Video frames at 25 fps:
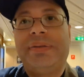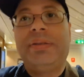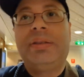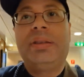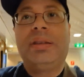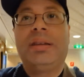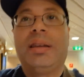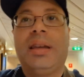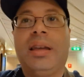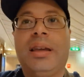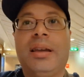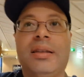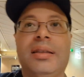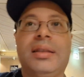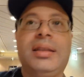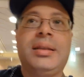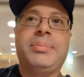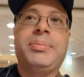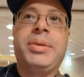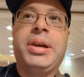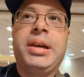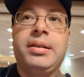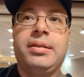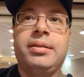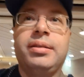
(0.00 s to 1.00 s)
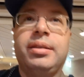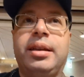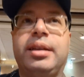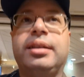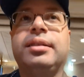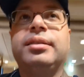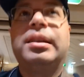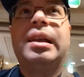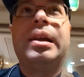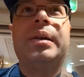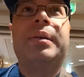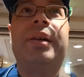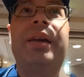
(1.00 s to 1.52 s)
feeling a heck of a lot better
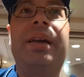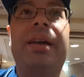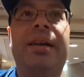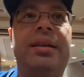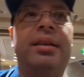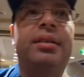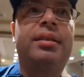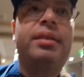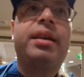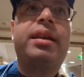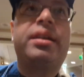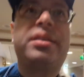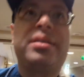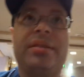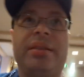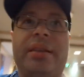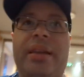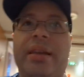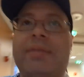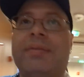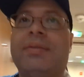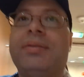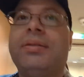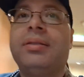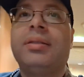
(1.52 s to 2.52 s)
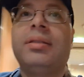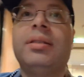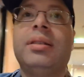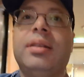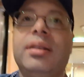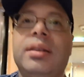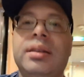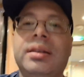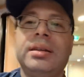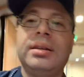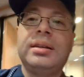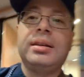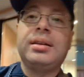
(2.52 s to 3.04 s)
that now I actually have
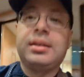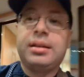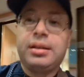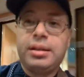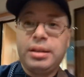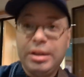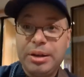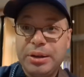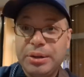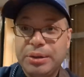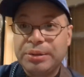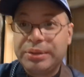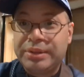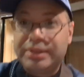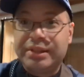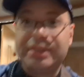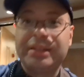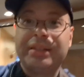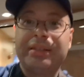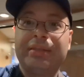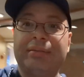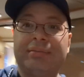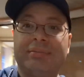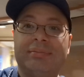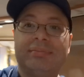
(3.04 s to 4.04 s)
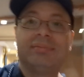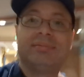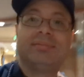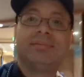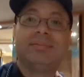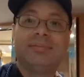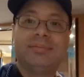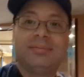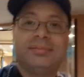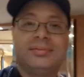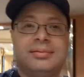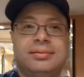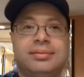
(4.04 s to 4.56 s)
clothes
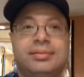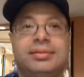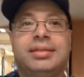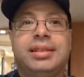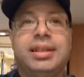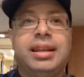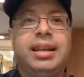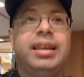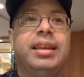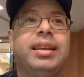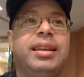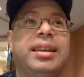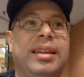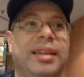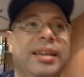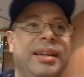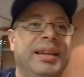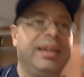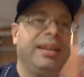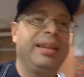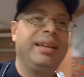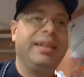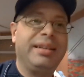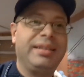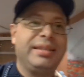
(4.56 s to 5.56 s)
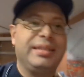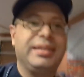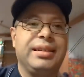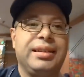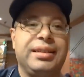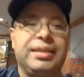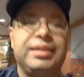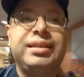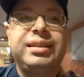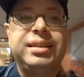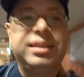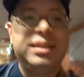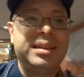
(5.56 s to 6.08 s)
and
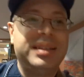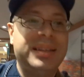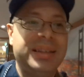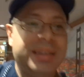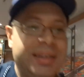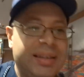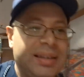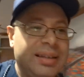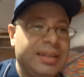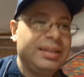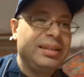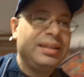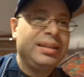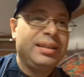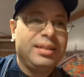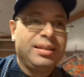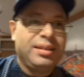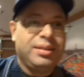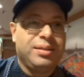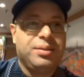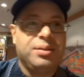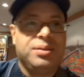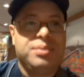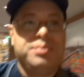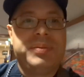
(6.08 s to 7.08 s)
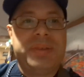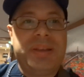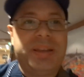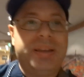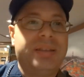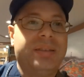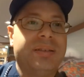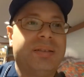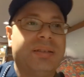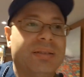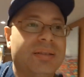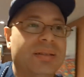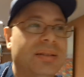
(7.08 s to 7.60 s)
uh, all my
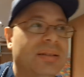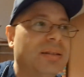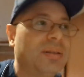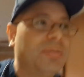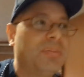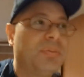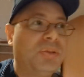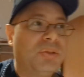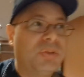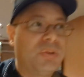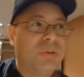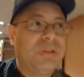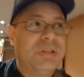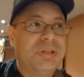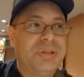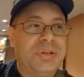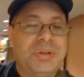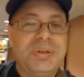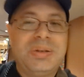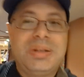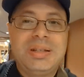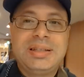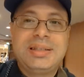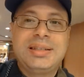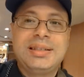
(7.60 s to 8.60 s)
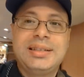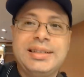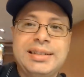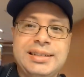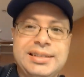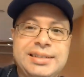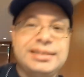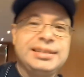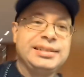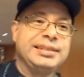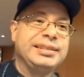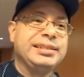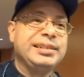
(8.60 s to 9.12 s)
other toiletries.
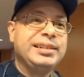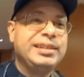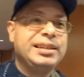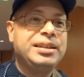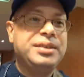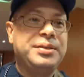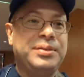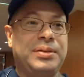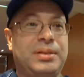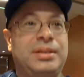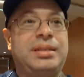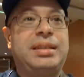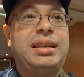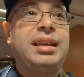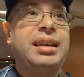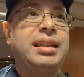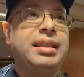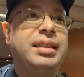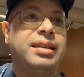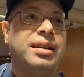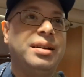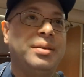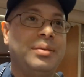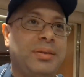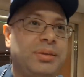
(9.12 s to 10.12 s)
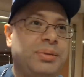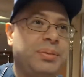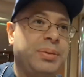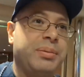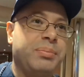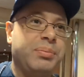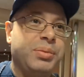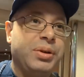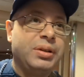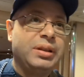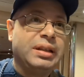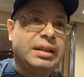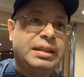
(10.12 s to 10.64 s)
For a second there I was
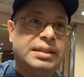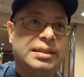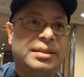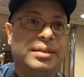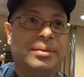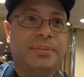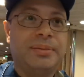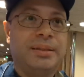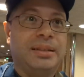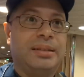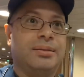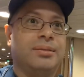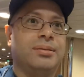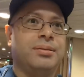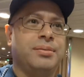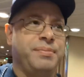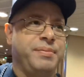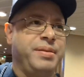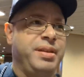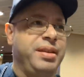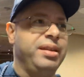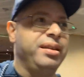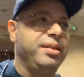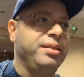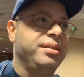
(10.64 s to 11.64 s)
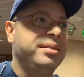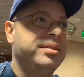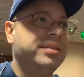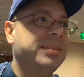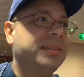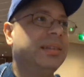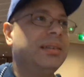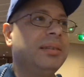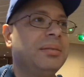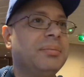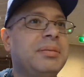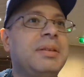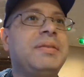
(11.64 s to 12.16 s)
sweating bullets. I'm like, oh man, I'm
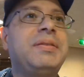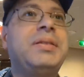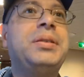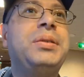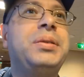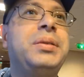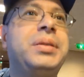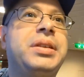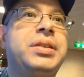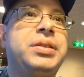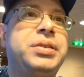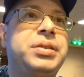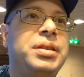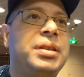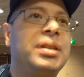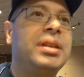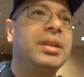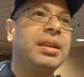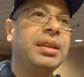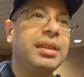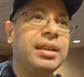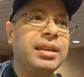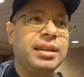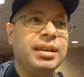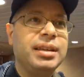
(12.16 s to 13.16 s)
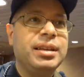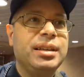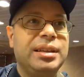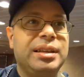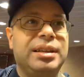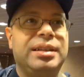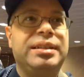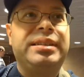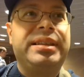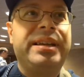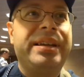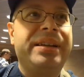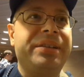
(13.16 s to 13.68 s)
gonna have to do this
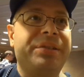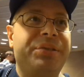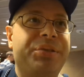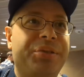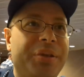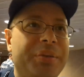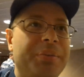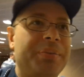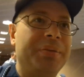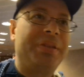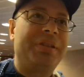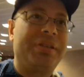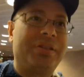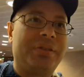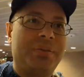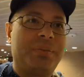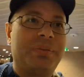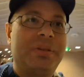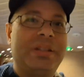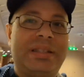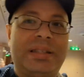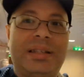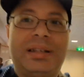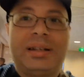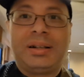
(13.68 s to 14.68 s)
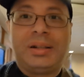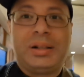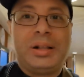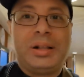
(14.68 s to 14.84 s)
entire trip with just one set of